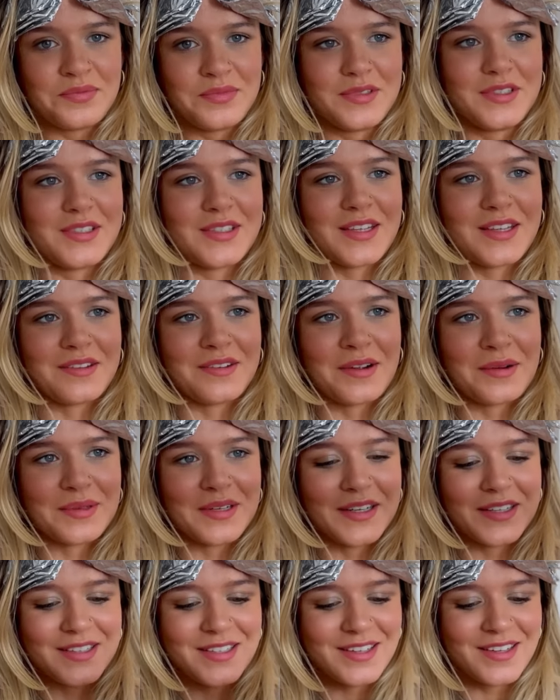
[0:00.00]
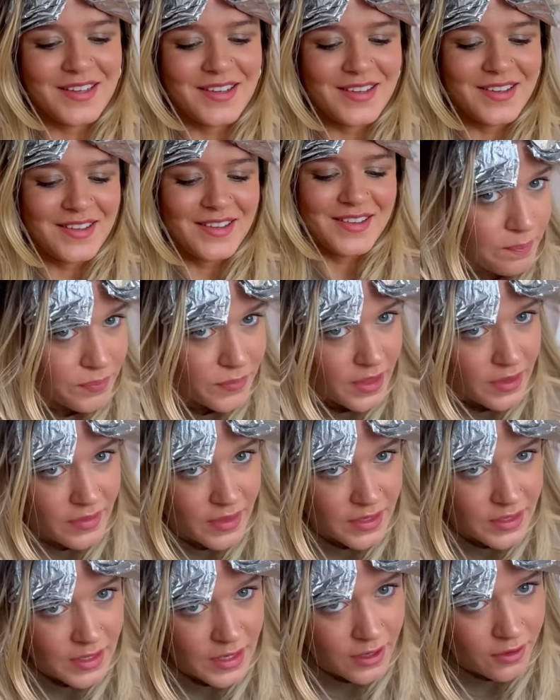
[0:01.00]
Is that the right word? And then
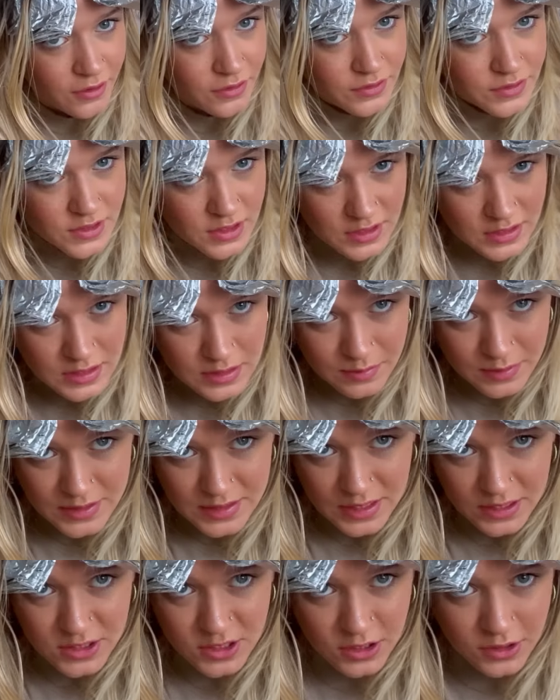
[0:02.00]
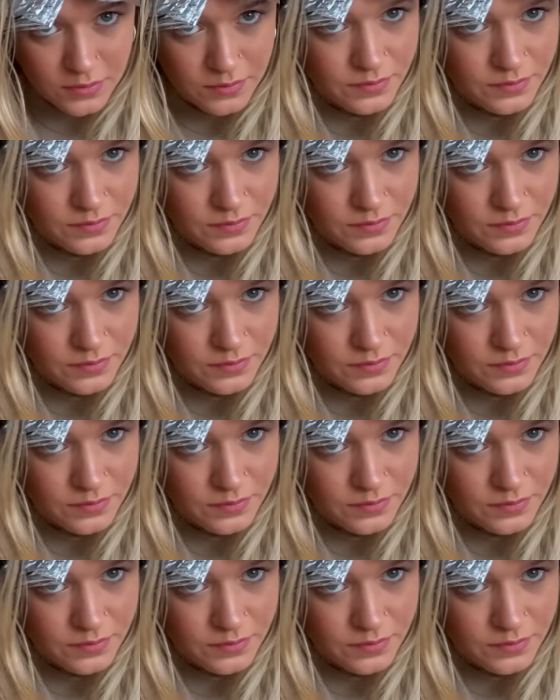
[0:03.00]
now, so this is my section.